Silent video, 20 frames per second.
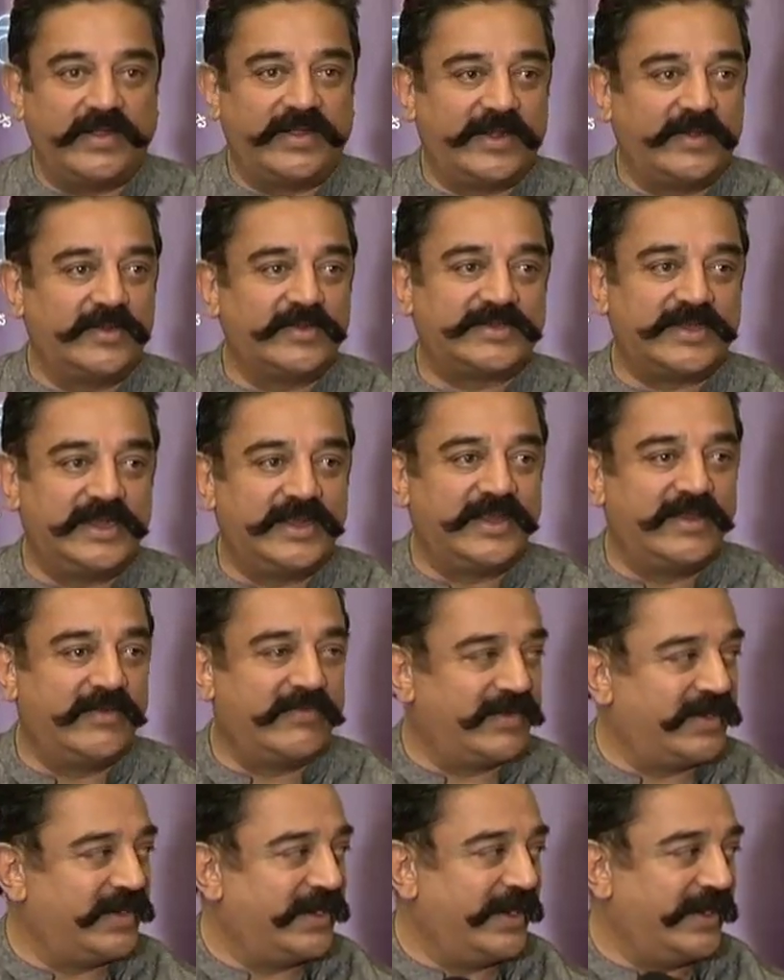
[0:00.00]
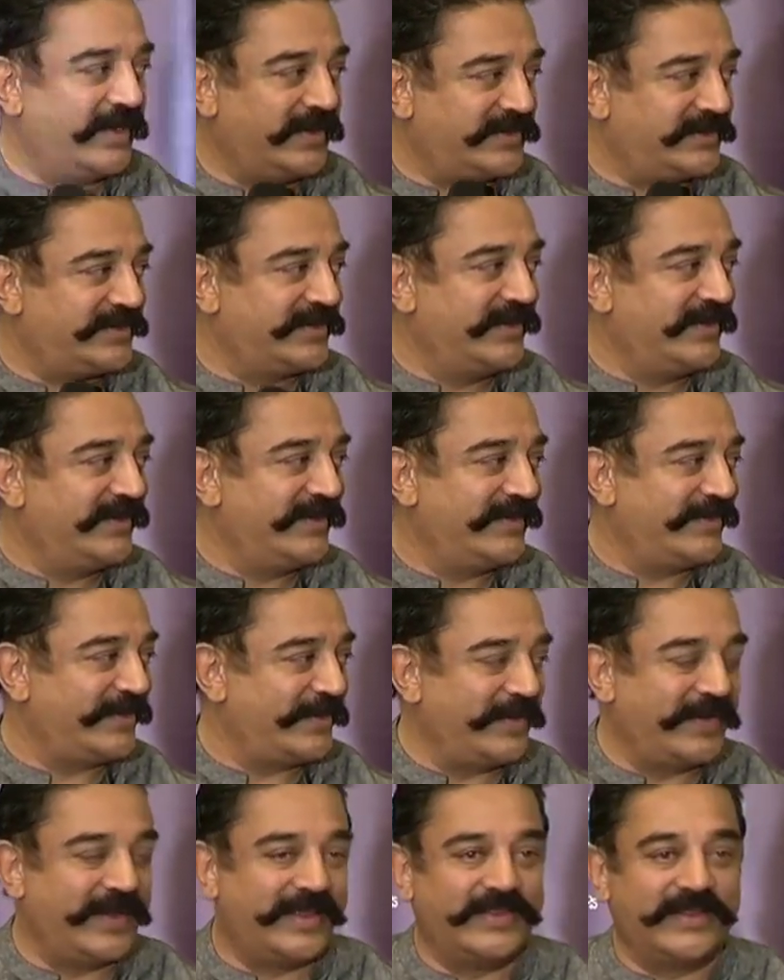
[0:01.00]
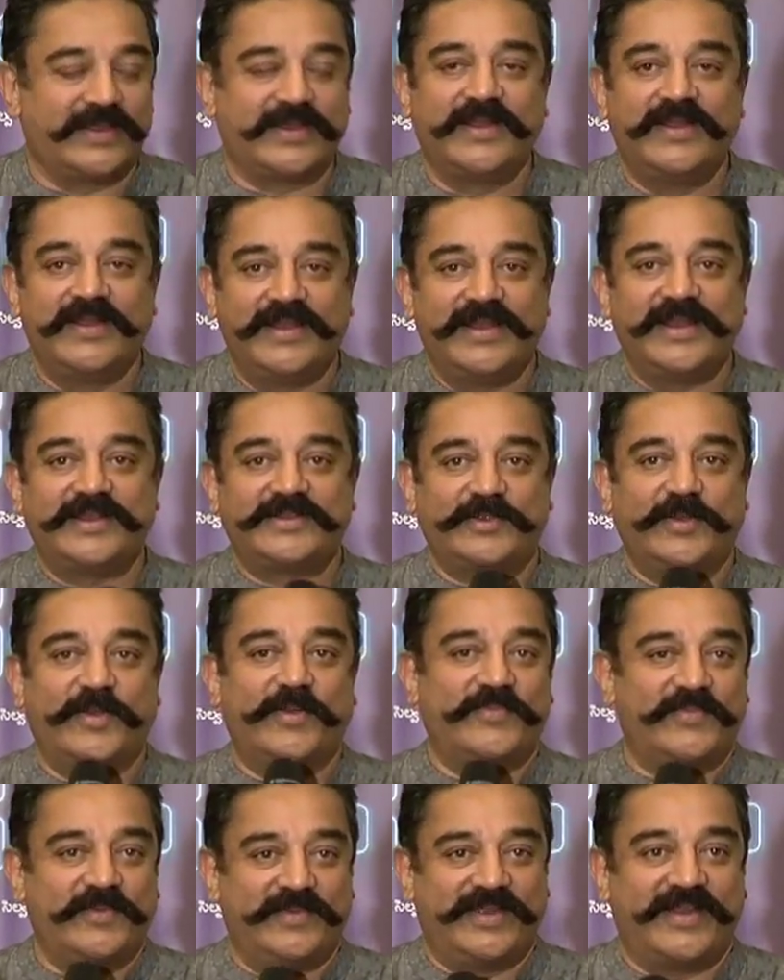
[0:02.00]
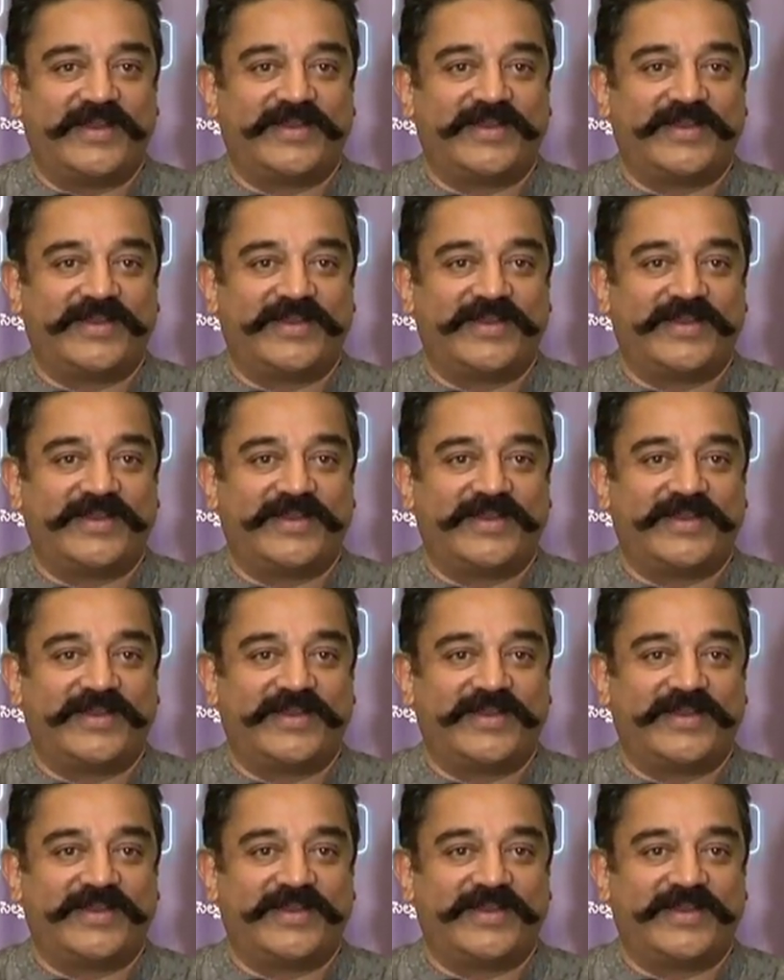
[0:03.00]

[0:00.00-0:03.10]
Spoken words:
continuously given hits together. Let's hope we